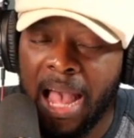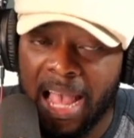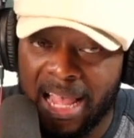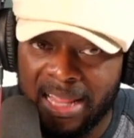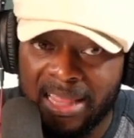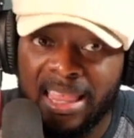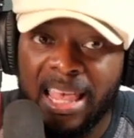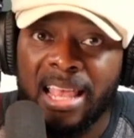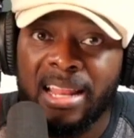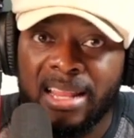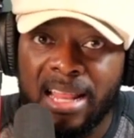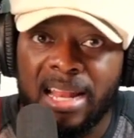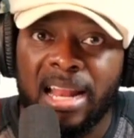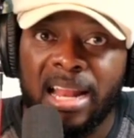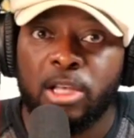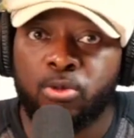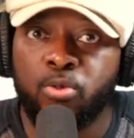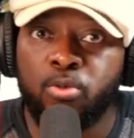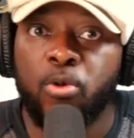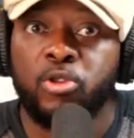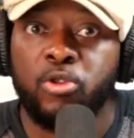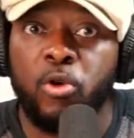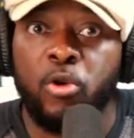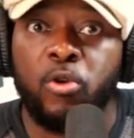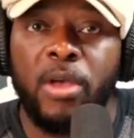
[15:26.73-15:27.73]
I think that
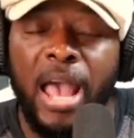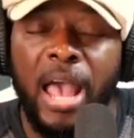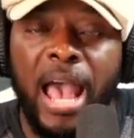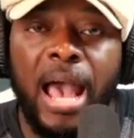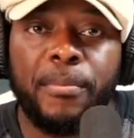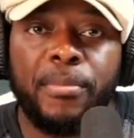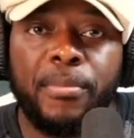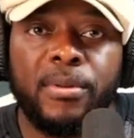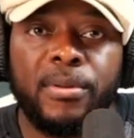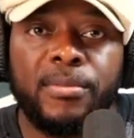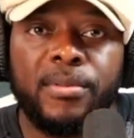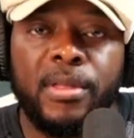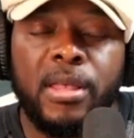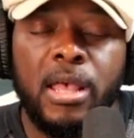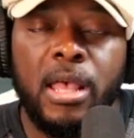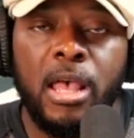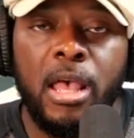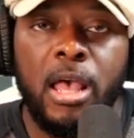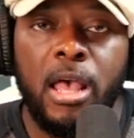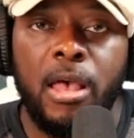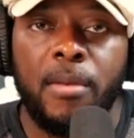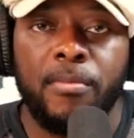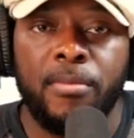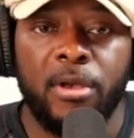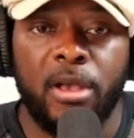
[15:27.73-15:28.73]
that's what's going to happen.
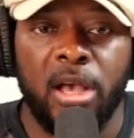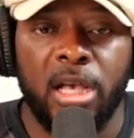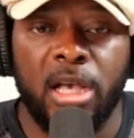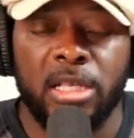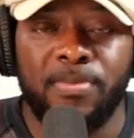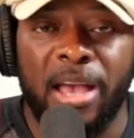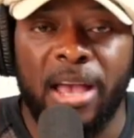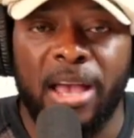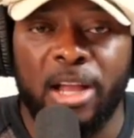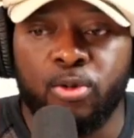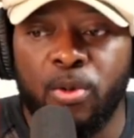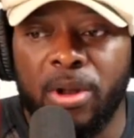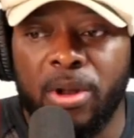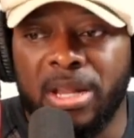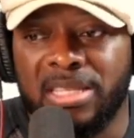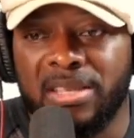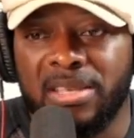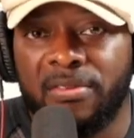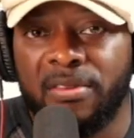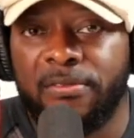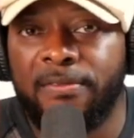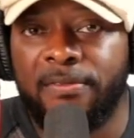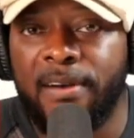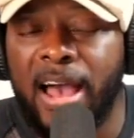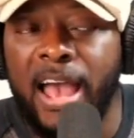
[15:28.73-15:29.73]
Because by
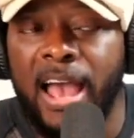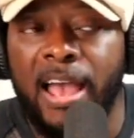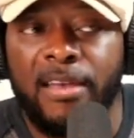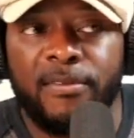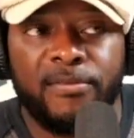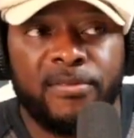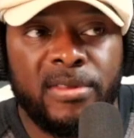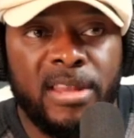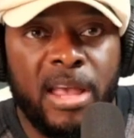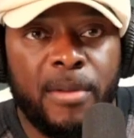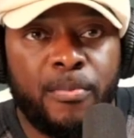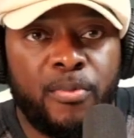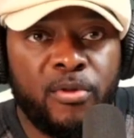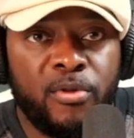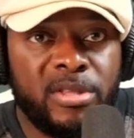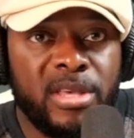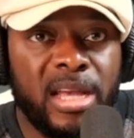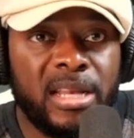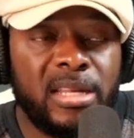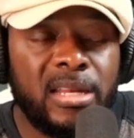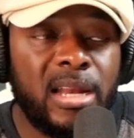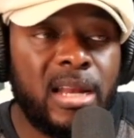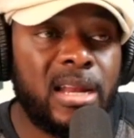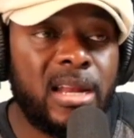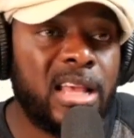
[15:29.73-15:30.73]
2075, they're
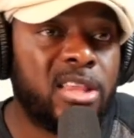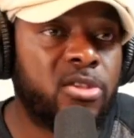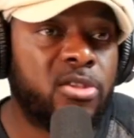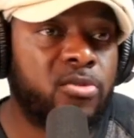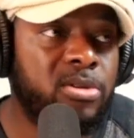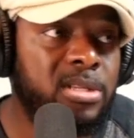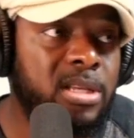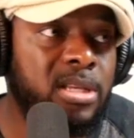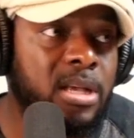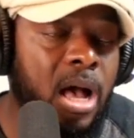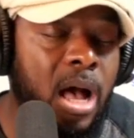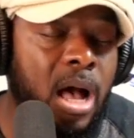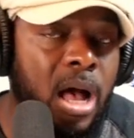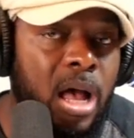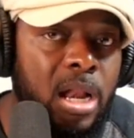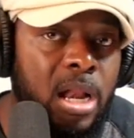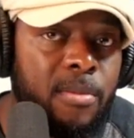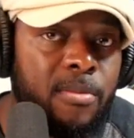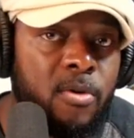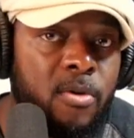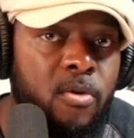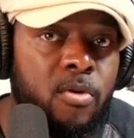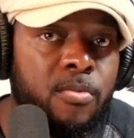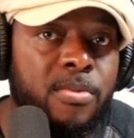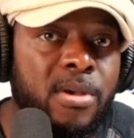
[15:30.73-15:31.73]
projecting that Nigeria's
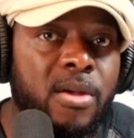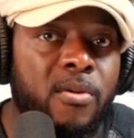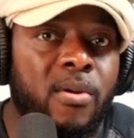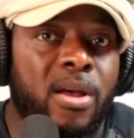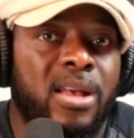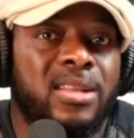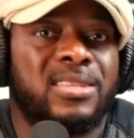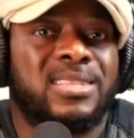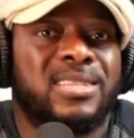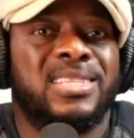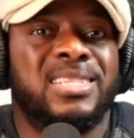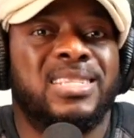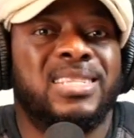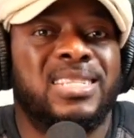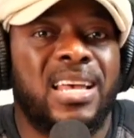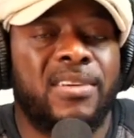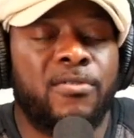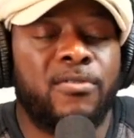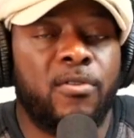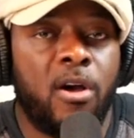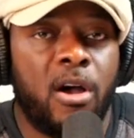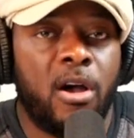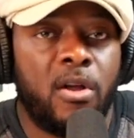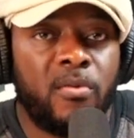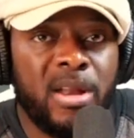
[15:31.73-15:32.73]
economy will be around
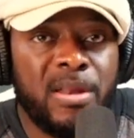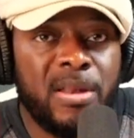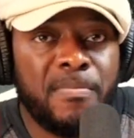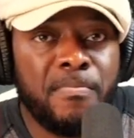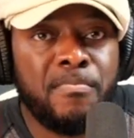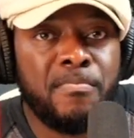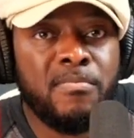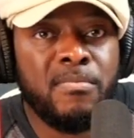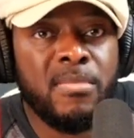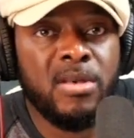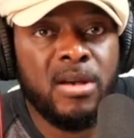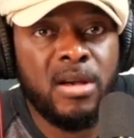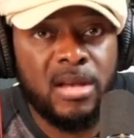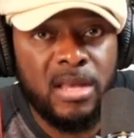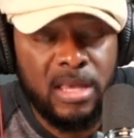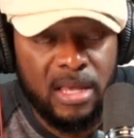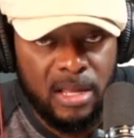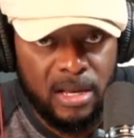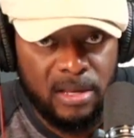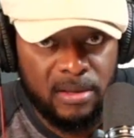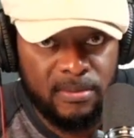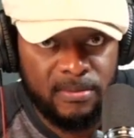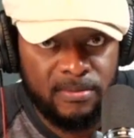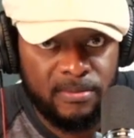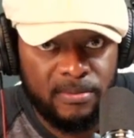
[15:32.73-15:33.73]
700
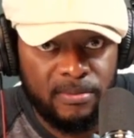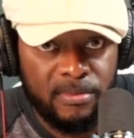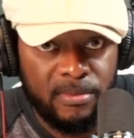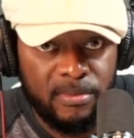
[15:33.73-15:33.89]
million,